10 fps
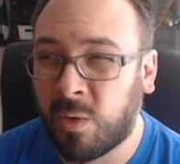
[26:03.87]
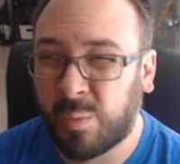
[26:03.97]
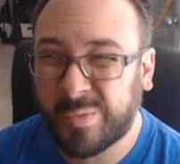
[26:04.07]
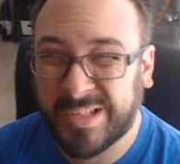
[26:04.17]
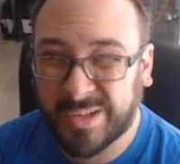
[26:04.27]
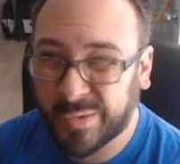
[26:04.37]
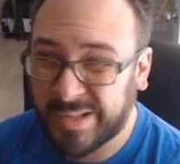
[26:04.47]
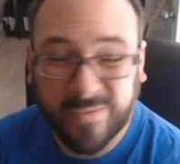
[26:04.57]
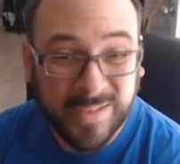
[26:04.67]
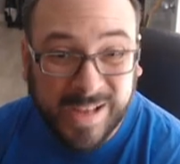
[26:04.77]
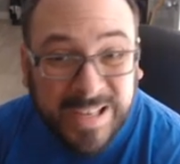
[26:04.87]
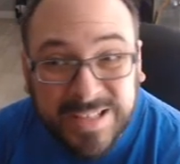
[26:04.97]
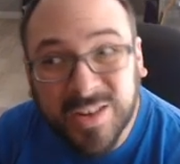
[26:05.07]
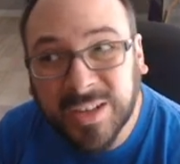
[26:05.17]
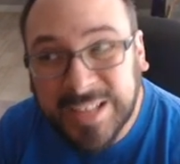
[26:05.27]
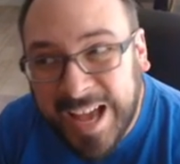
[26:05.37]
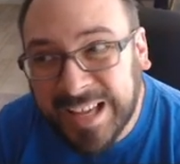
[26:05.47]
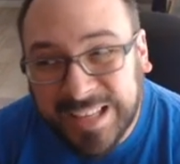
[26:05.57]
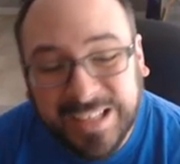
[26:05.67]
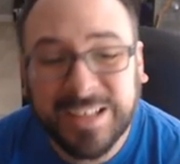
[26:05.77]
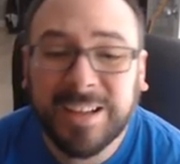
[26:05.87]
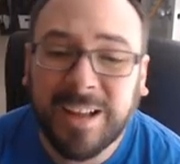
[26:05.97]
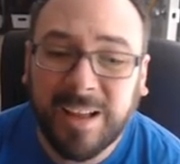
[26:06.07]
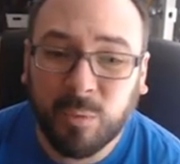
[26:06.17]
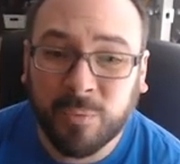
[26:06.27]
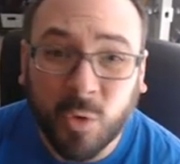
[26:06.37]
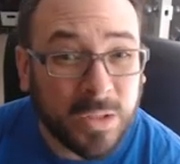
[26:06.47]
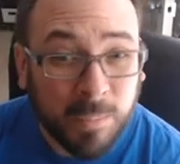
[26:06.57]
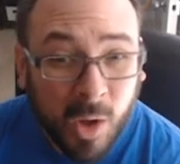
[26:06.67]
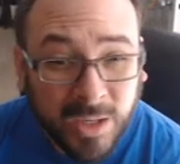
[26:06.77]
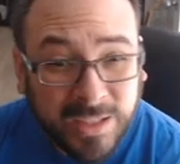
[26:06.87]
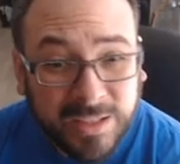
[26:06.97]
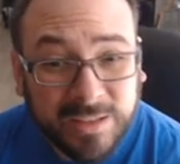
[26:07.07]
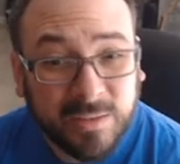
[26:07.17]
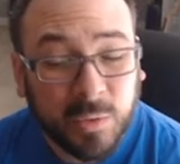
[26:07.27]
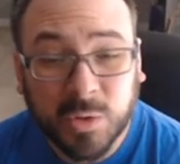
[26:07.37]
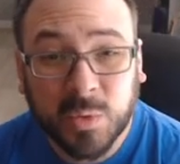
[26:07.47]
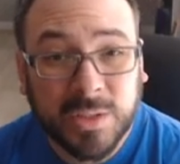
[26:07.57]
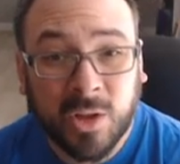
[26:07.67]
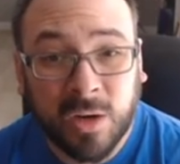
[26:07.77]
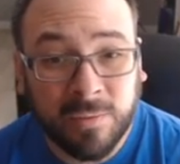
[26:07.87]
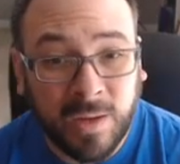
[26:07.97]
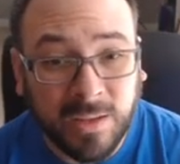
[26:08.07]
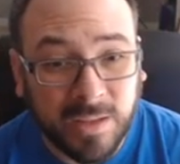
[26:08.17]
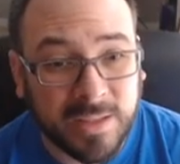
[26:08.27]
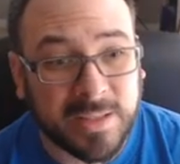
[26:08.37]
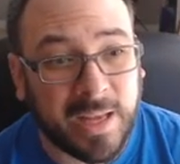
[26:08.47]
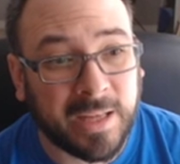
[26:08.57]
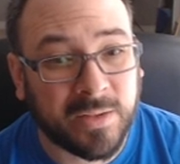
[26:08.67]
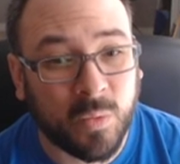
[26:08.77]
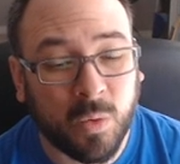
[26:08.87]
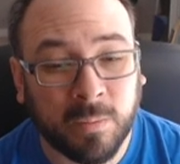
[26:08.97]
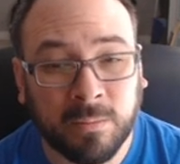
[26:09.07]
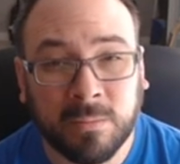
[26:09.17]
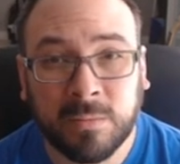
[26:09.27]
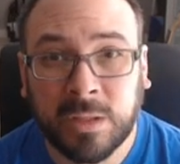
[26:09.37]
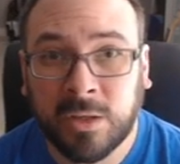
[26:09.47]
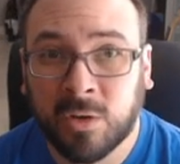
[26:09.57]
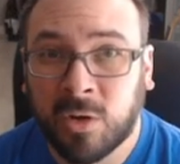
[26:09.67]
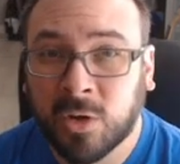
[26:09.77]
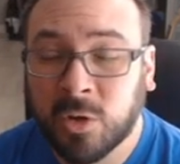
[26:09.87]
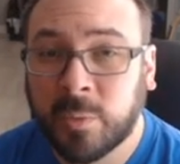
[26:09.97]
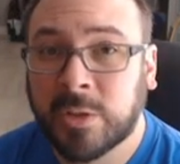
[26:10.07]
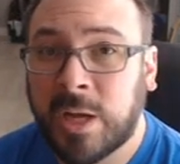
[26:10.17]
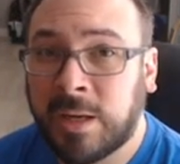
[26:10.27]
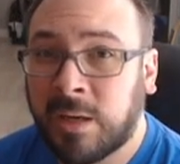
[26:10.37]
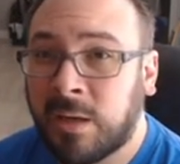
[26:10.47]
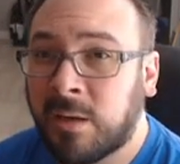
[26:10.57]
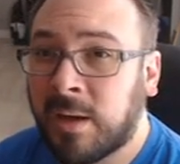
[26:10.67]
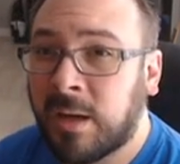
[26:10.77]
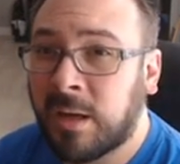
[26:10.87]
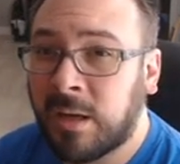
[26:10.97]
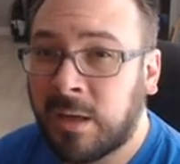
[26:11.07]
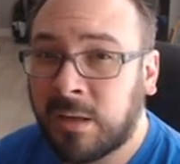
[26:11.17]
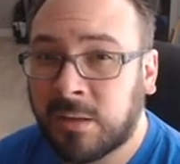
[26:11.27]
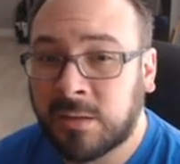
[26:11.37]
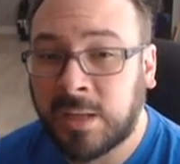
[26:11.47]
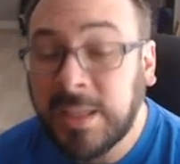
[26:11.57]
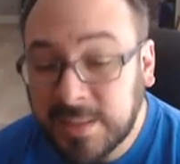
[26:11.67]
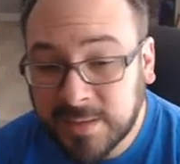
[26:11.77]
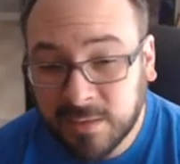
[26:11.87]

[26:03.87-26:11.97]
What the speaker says: 6 or 7 dice on attack, fully modded, which was a lot of fun because I had Swarm Leader on her, which added dice.